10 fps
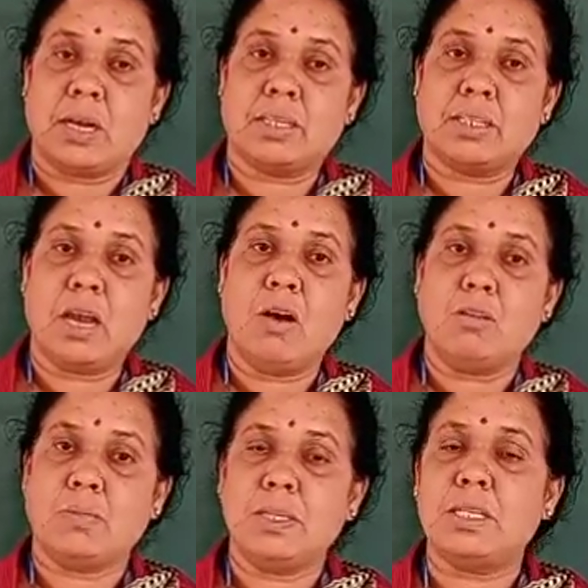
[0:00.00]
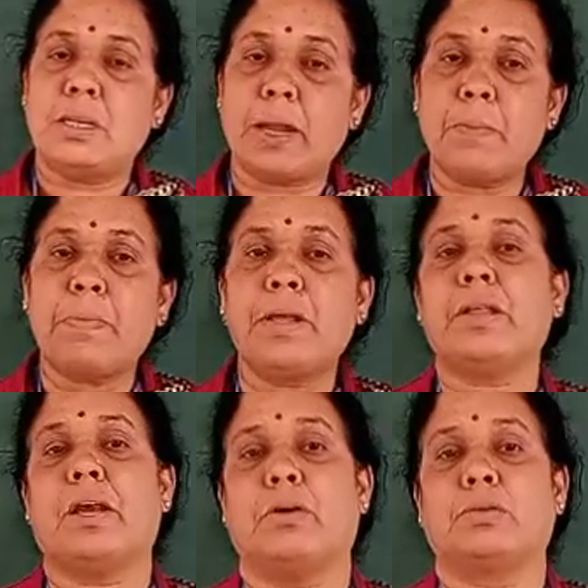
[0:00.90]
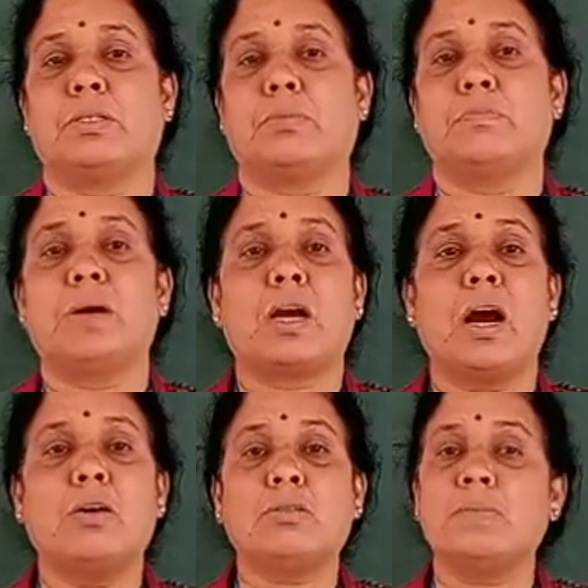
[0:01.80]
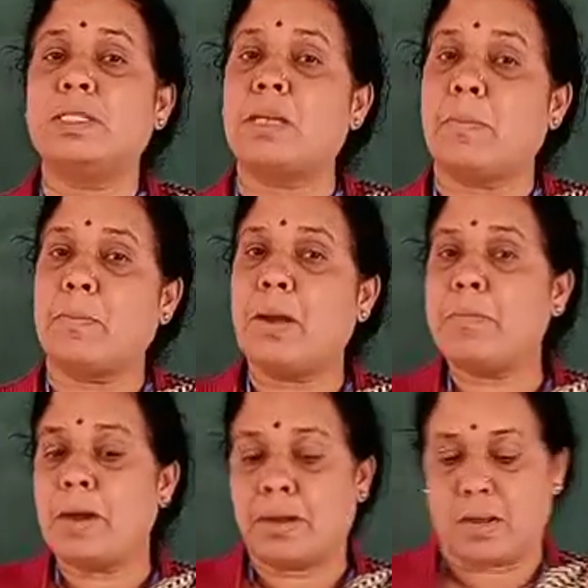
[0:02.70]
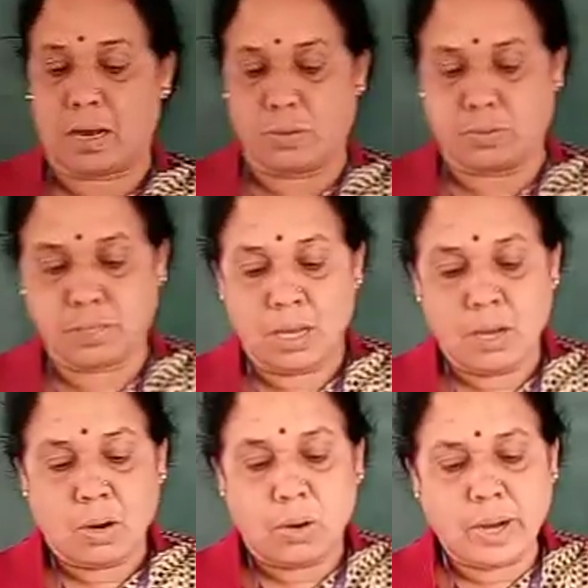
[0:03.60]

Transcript: Kacha house means temporary house. Pakka house means a permanent house.